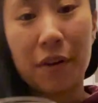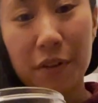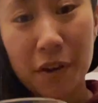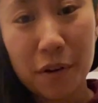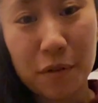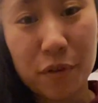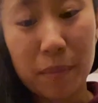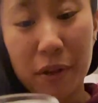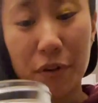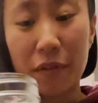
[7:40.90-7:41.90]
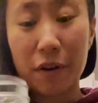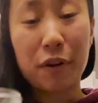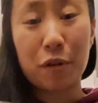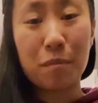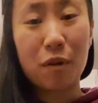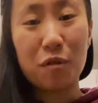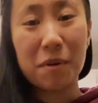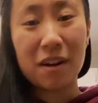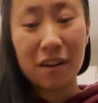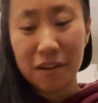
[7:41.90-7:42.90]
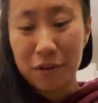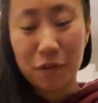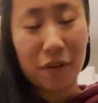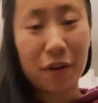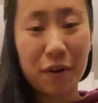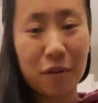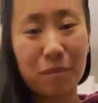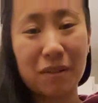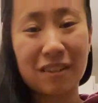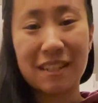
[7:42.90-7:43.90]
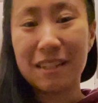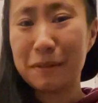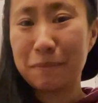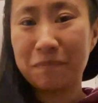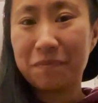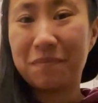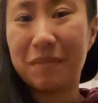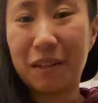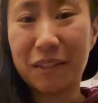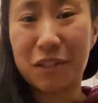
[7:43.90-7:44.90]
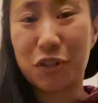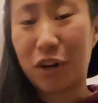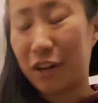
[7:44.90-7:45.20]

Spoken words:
you go, you made your very own boba, your very own milk tea. Now let's try